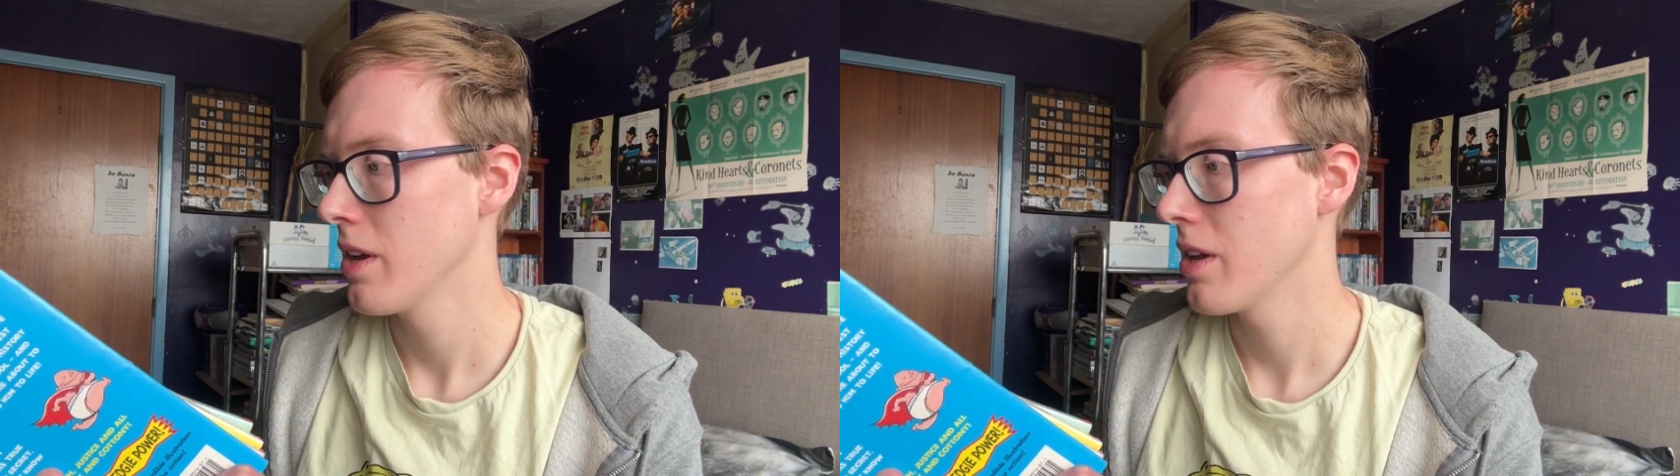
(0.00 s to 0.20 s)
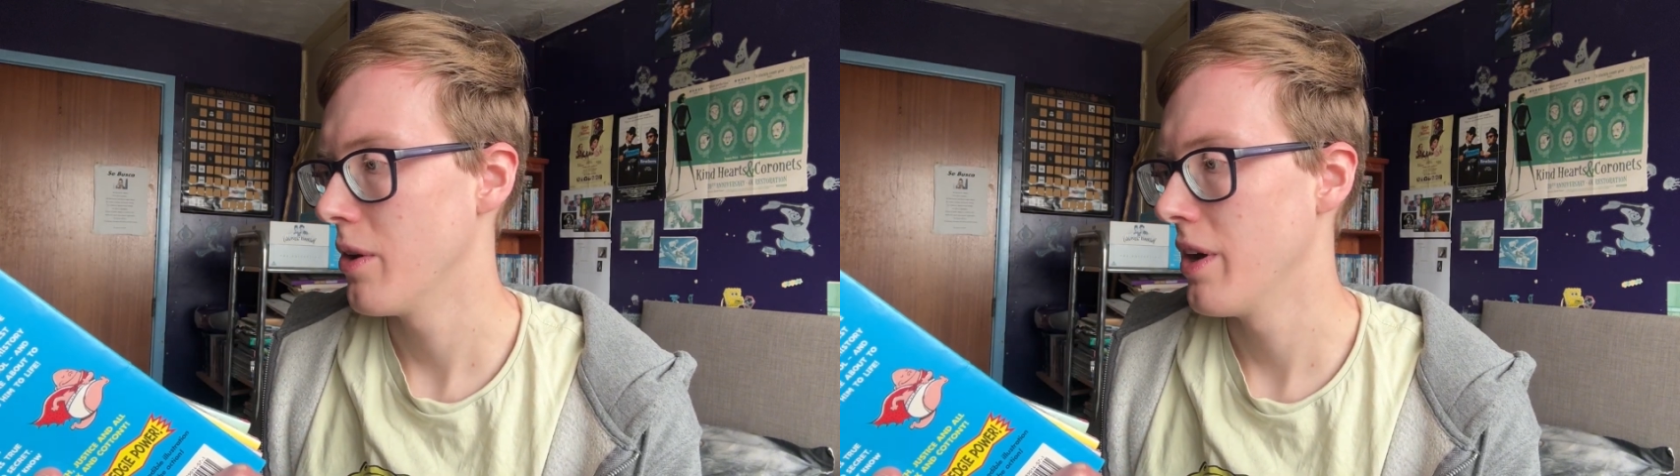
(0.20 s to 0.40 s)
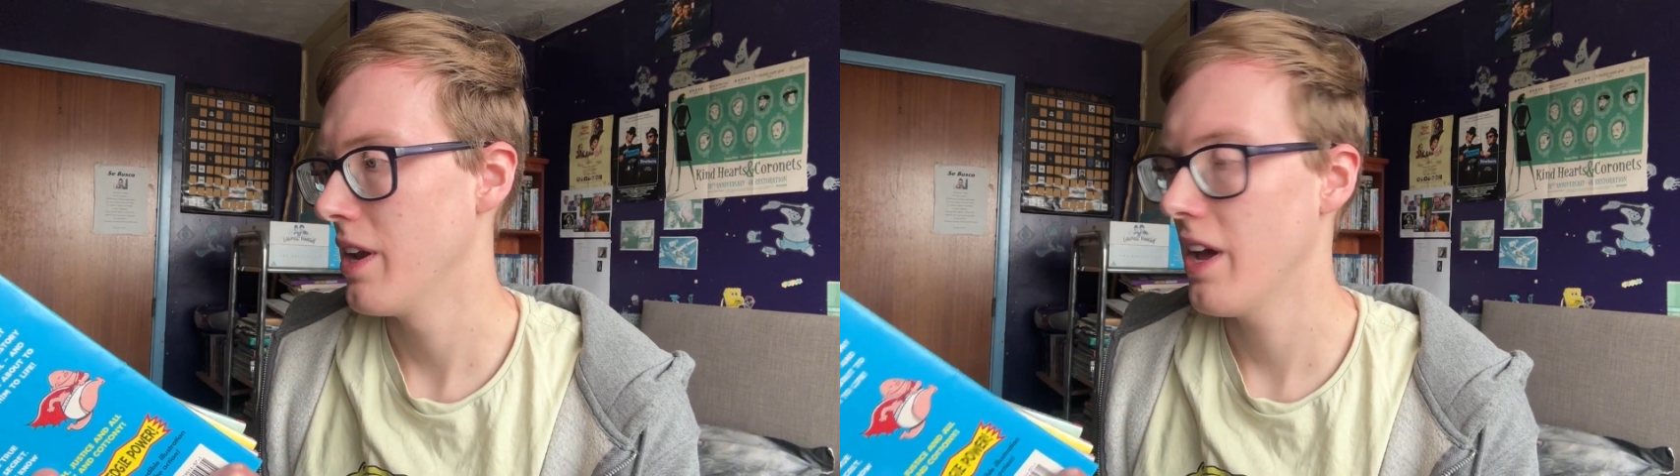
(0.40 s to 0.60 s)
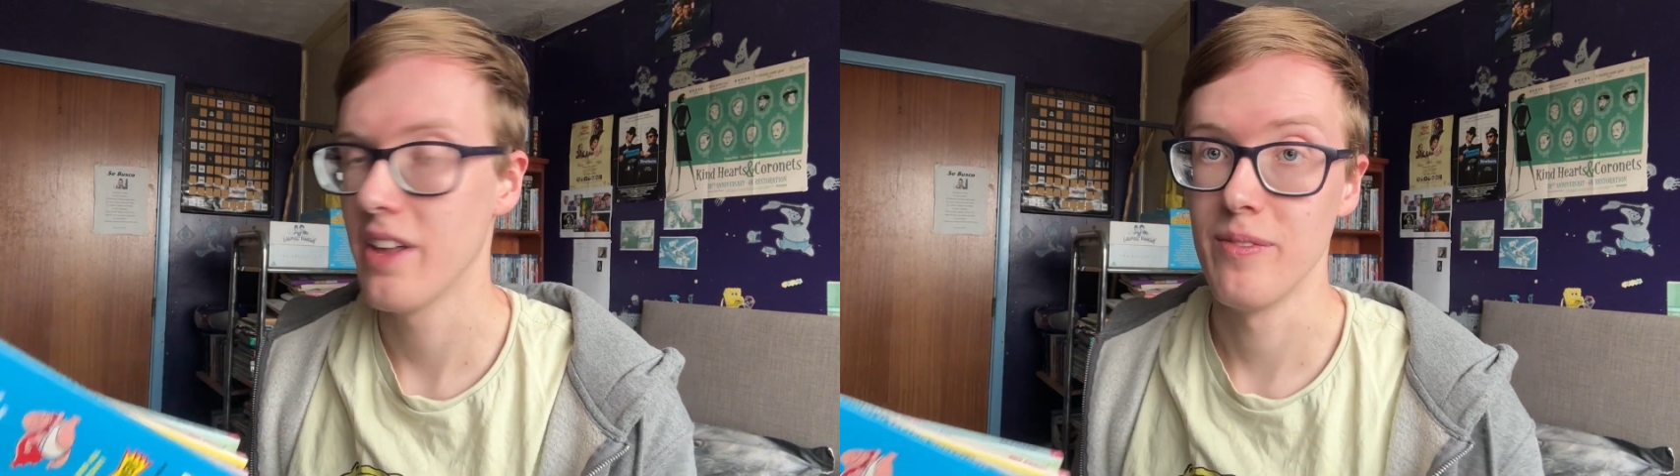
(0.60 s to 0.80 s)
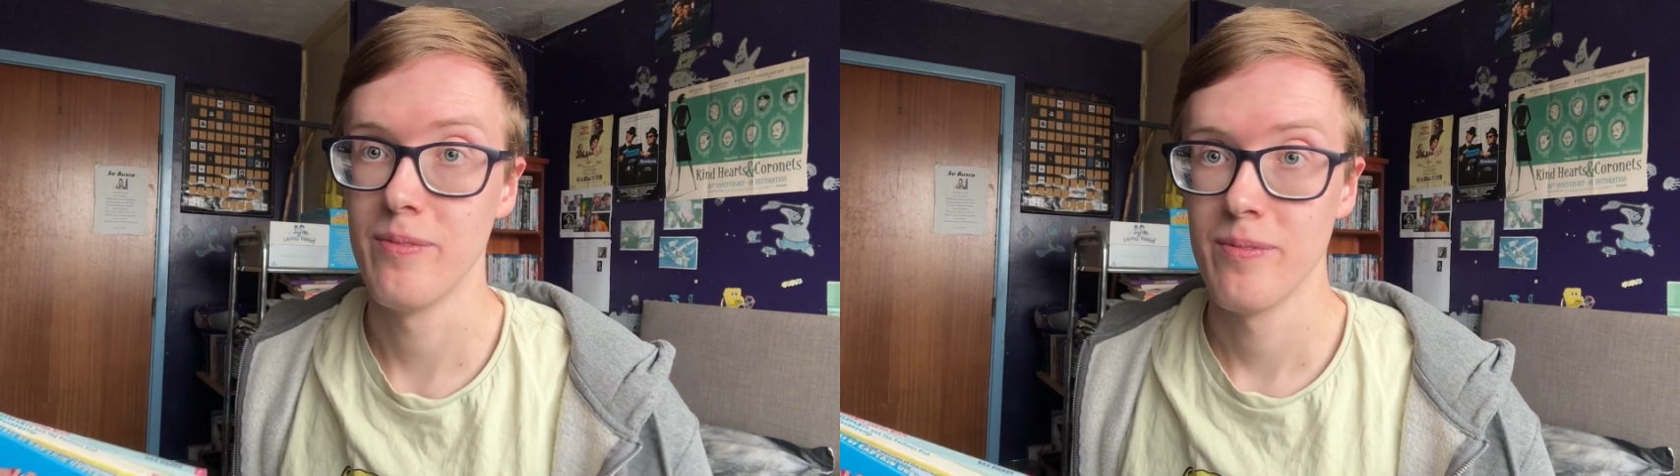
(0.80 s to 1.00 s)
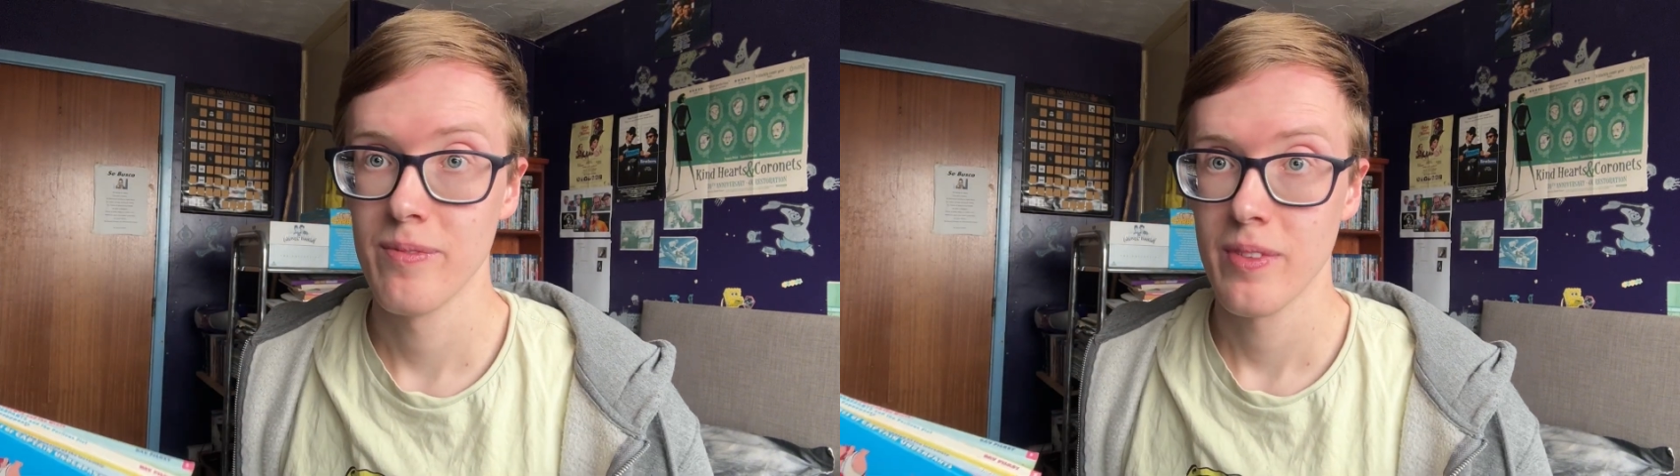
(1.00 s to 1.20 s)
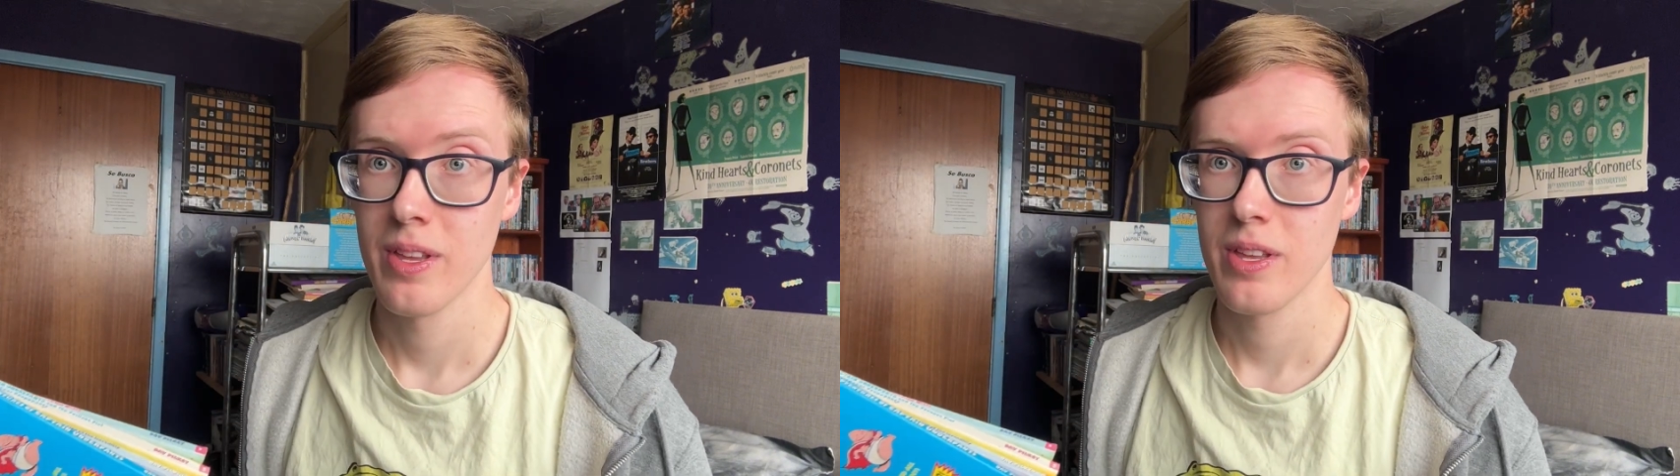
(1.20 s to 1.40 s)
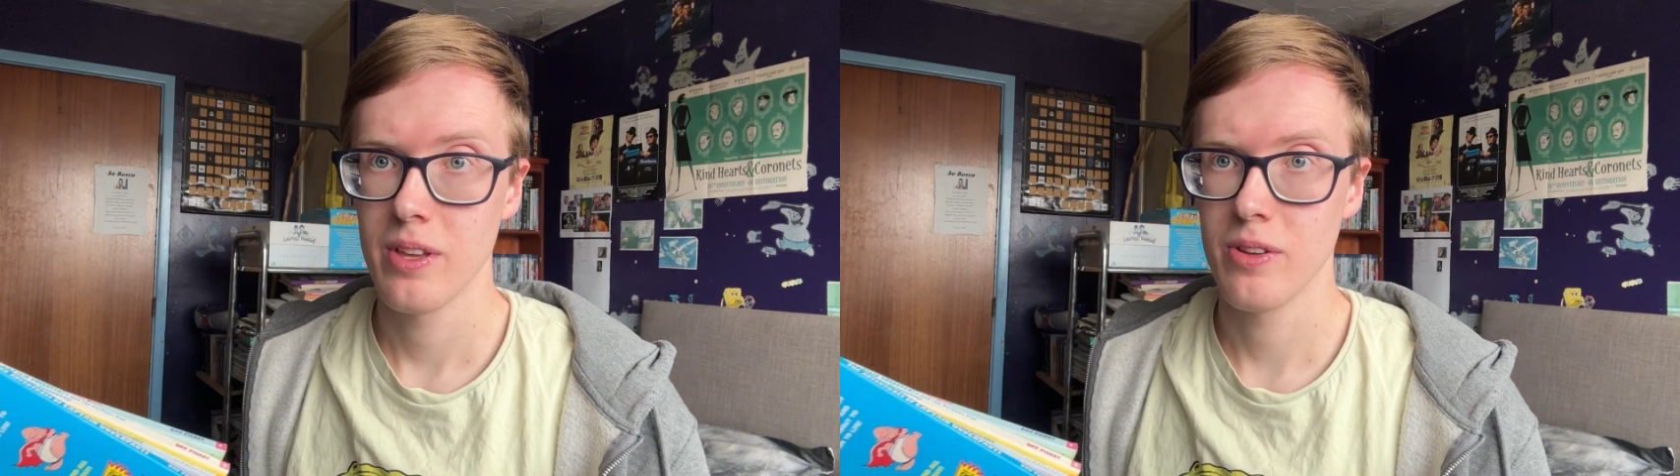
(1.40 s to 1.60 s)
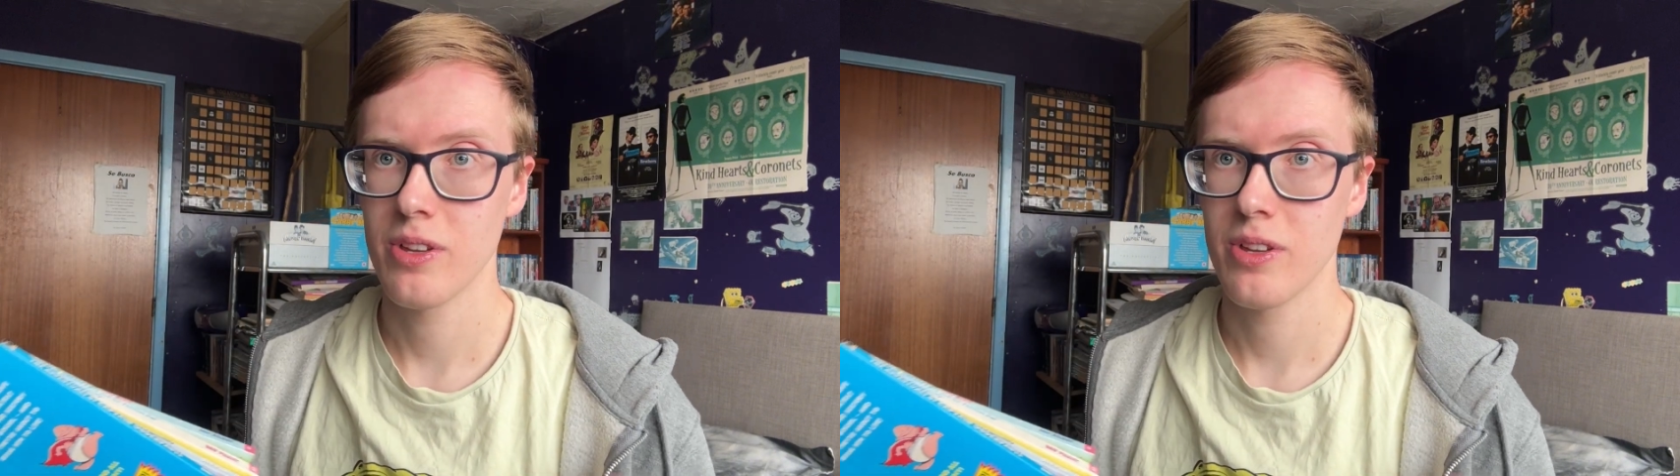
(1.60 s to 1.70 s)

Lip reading: and you